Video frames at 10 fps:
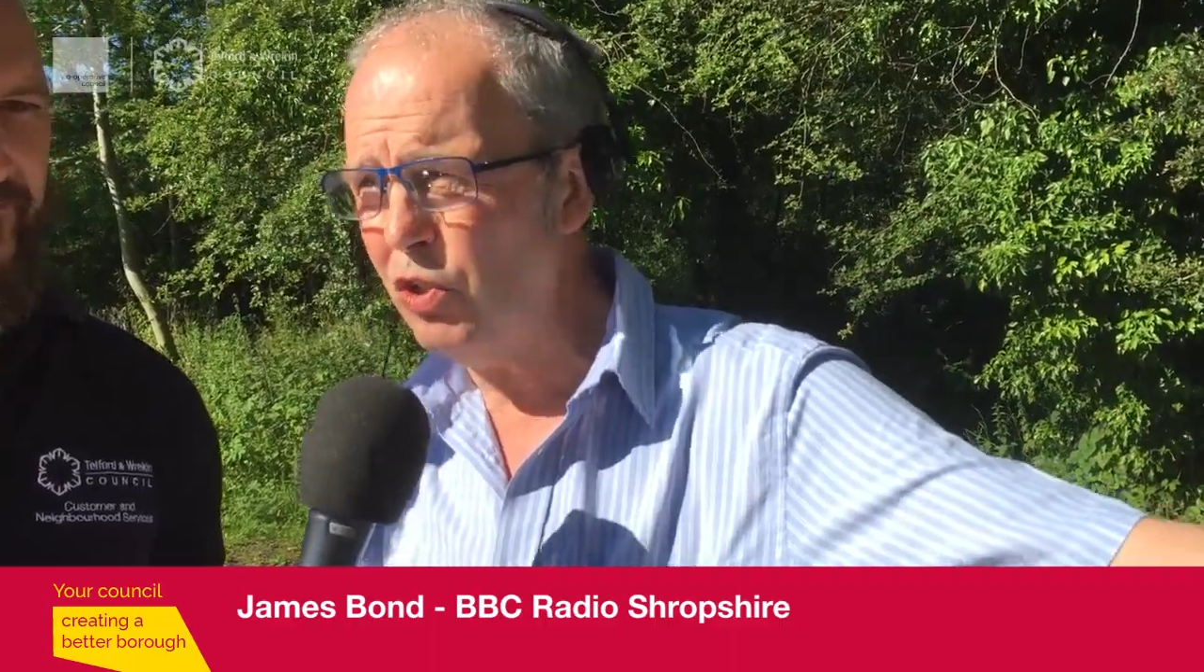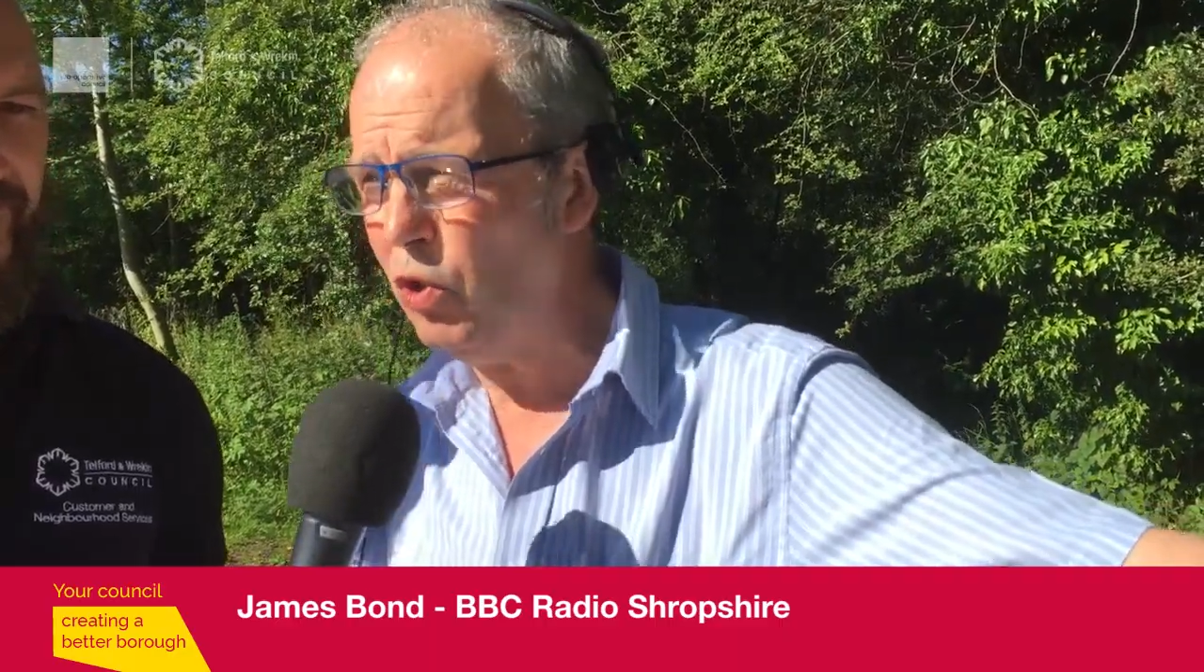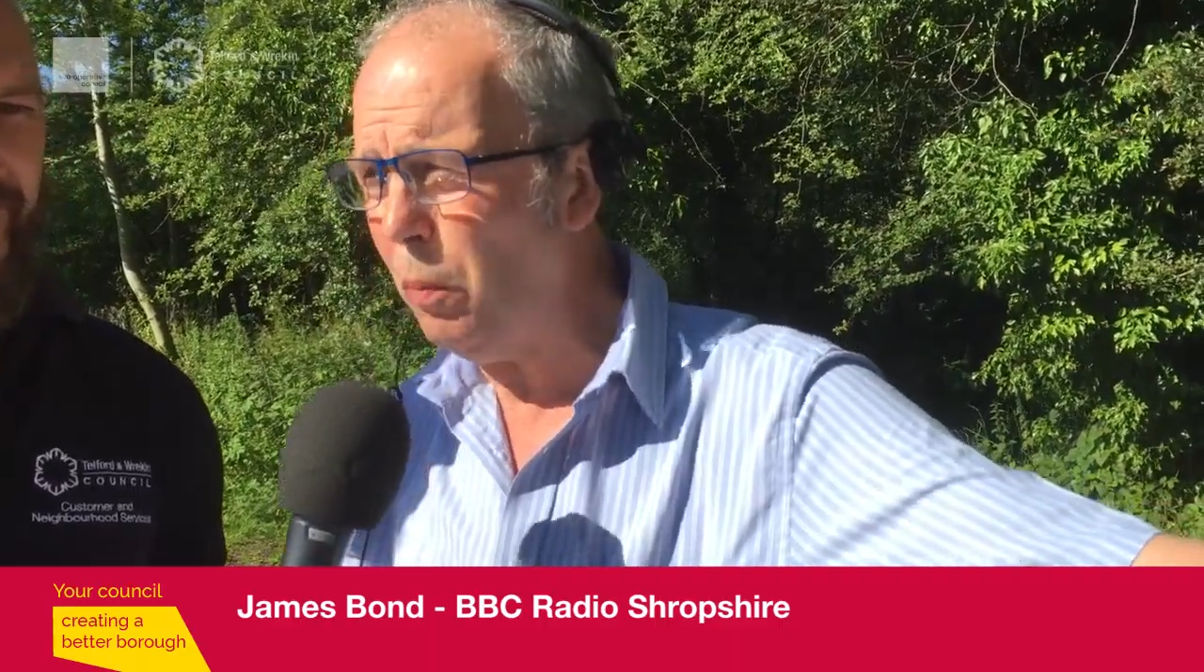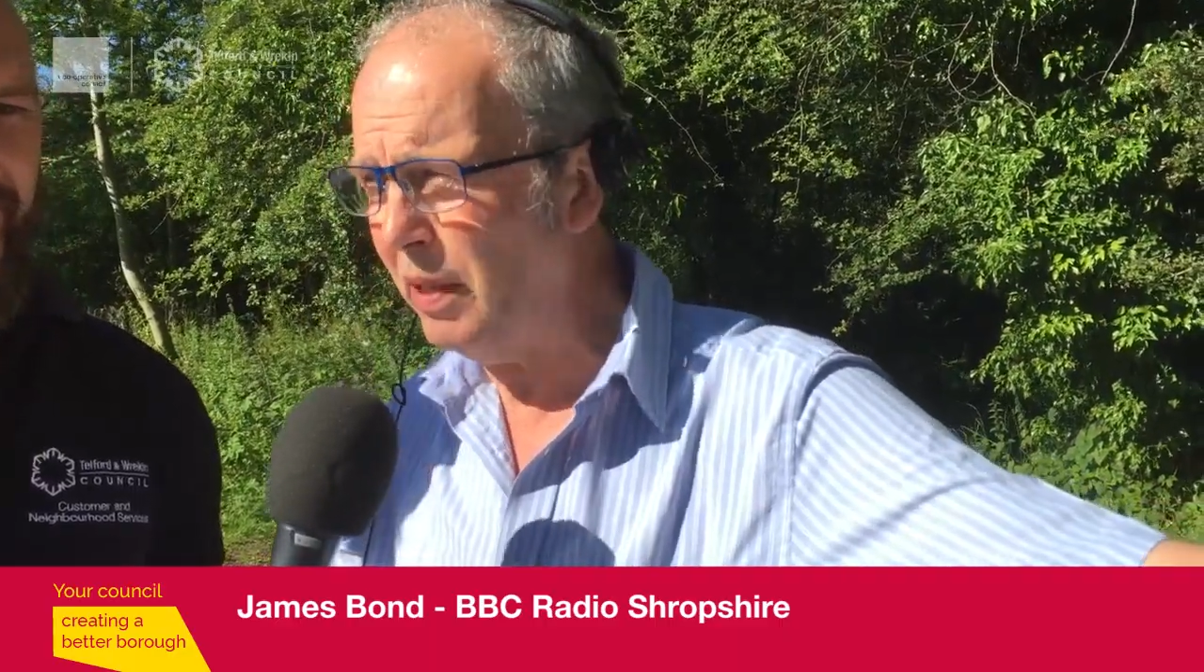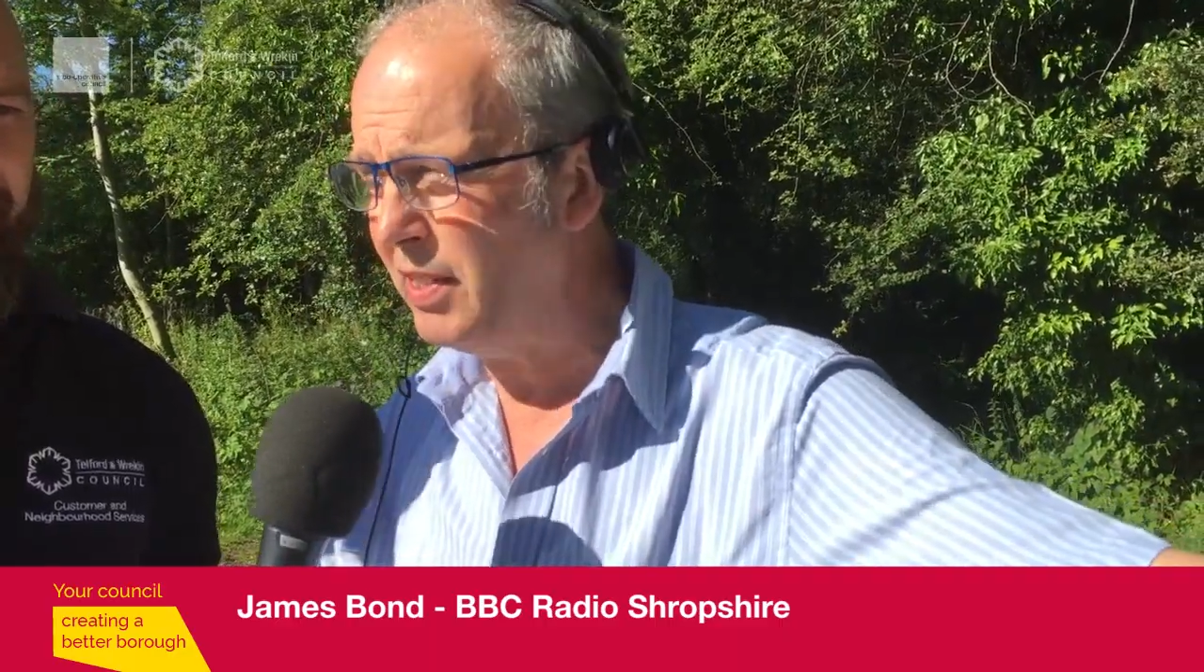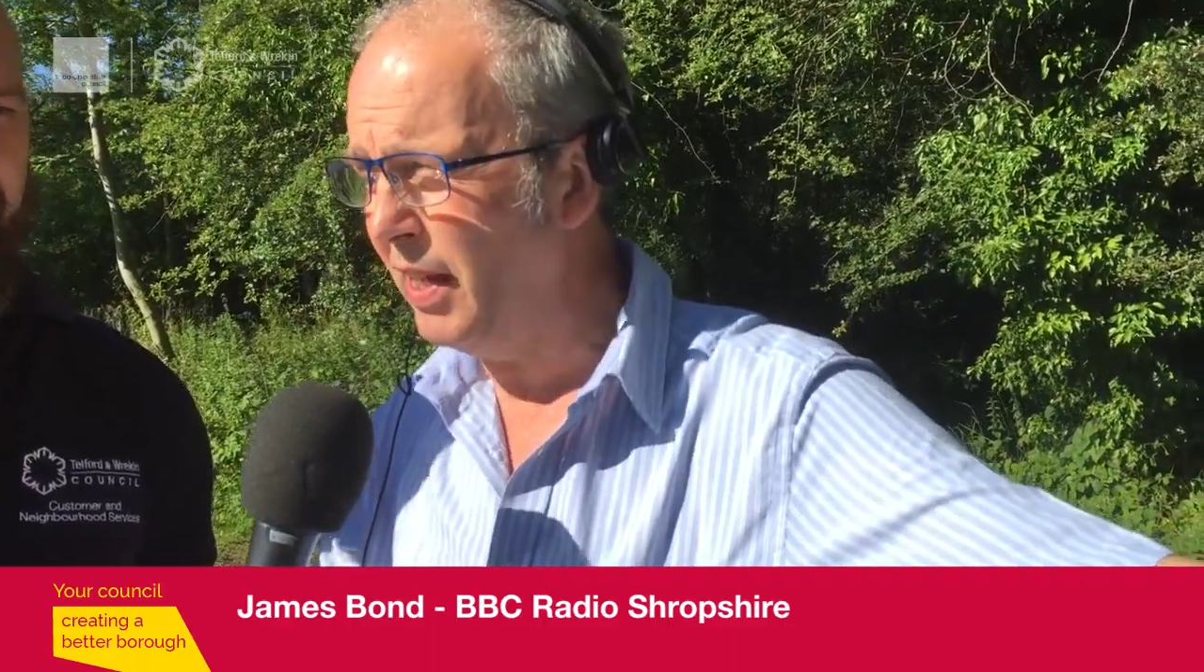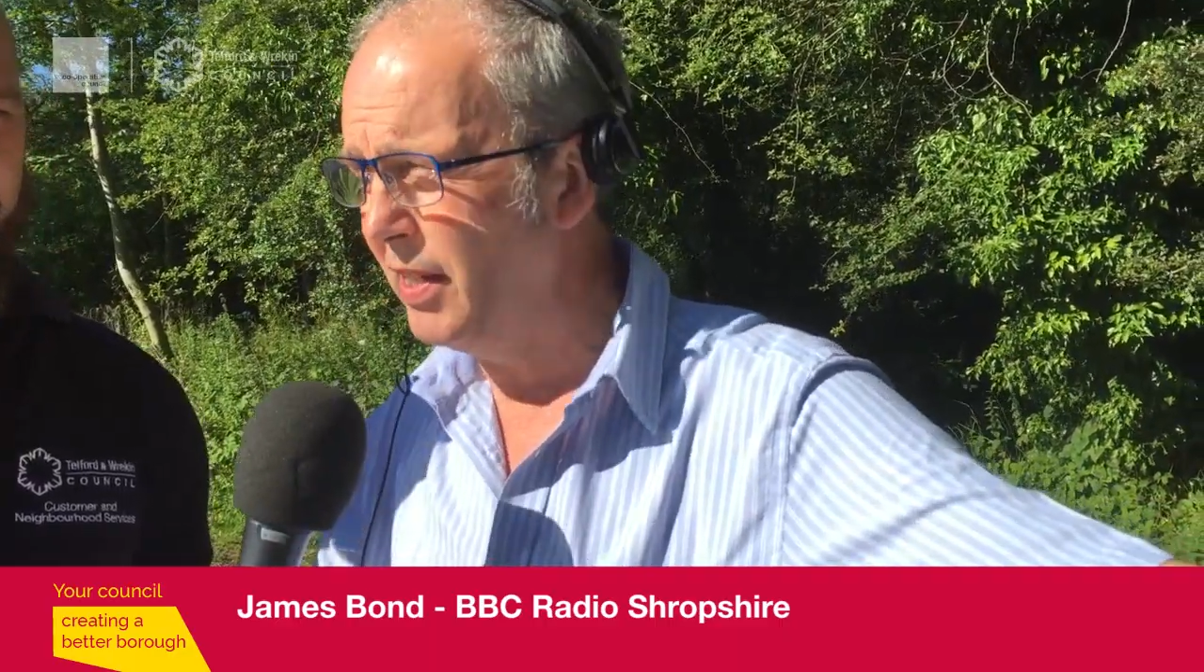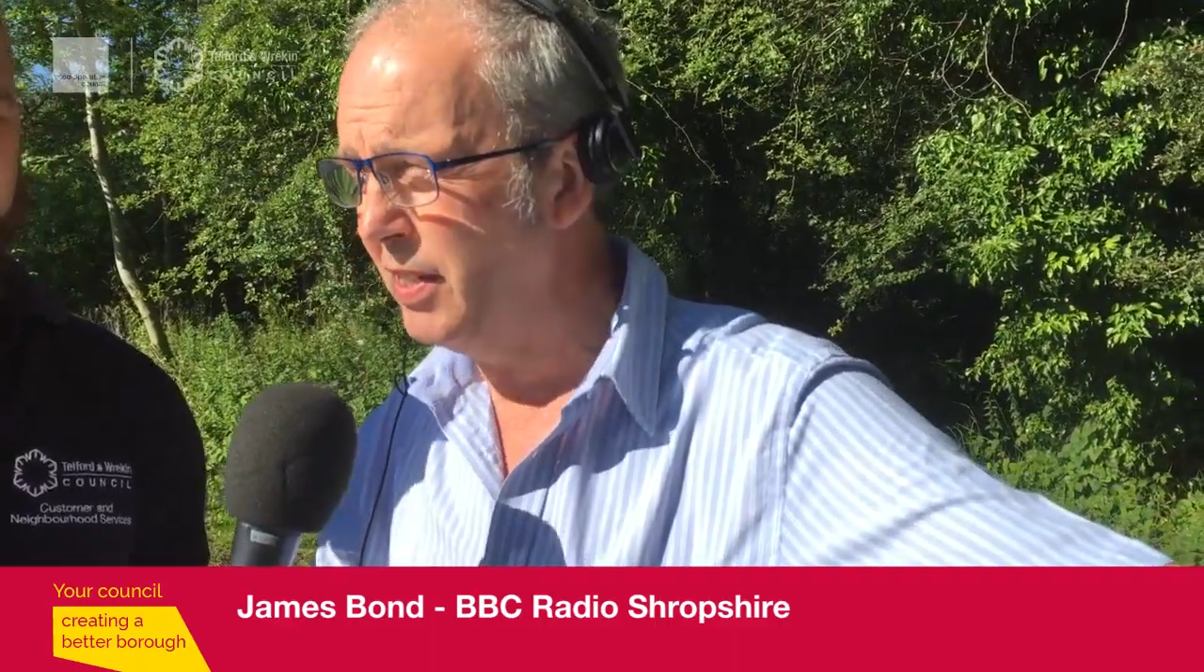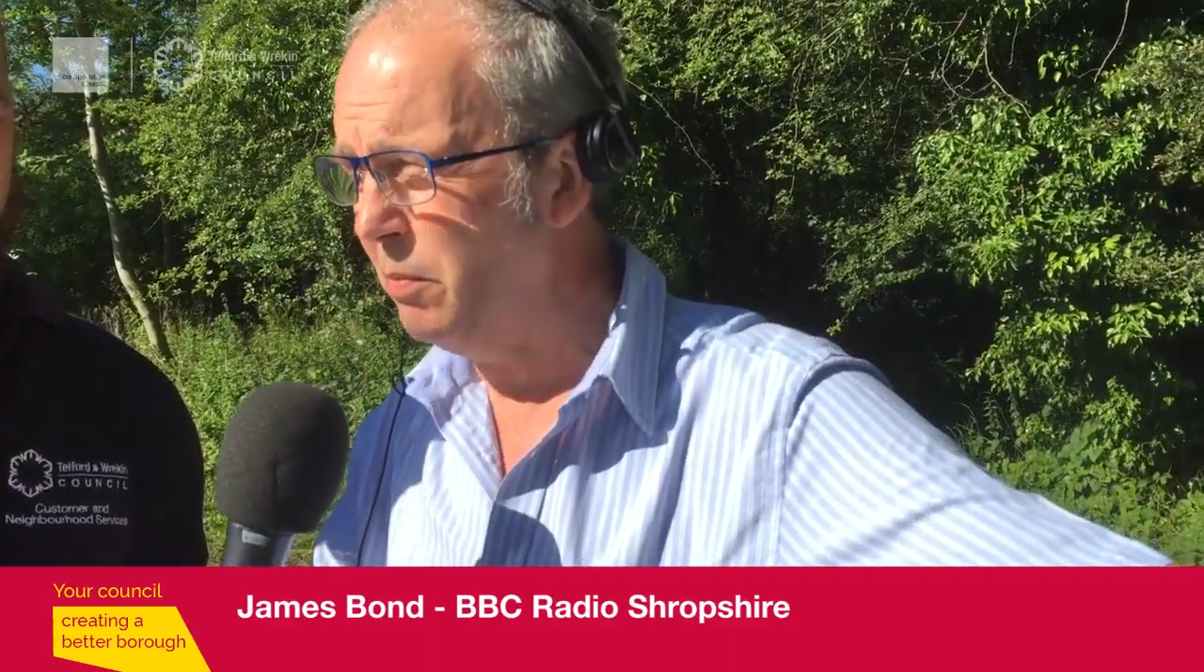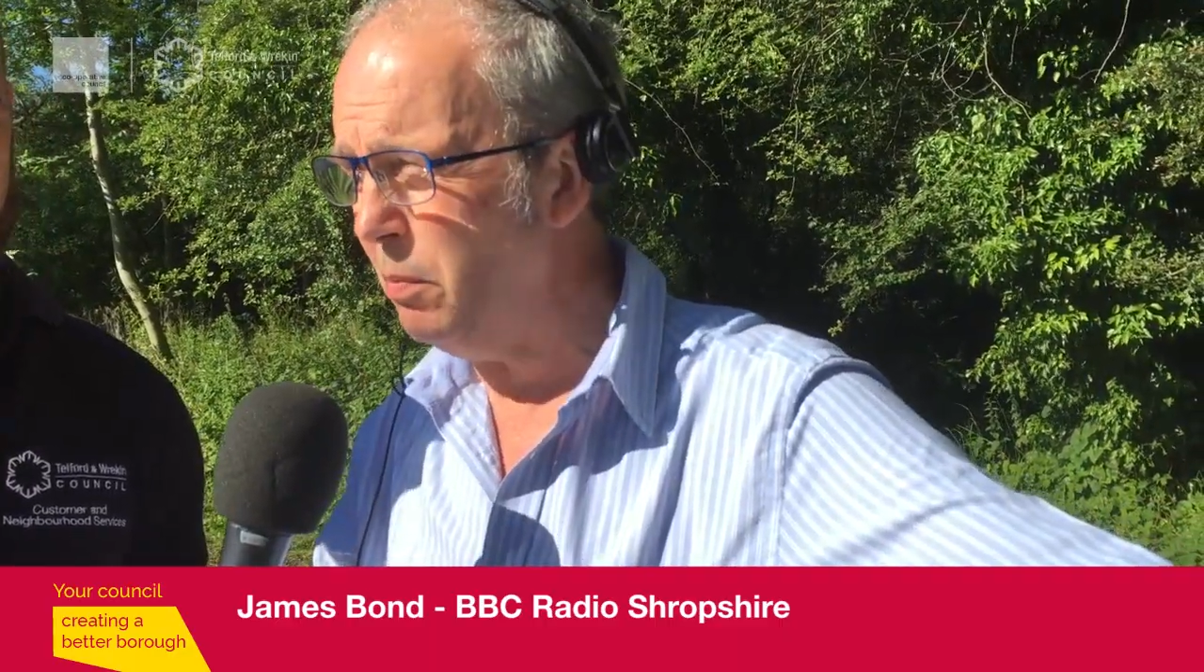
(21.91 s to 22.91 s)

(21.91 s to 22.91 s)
Shopping Centre,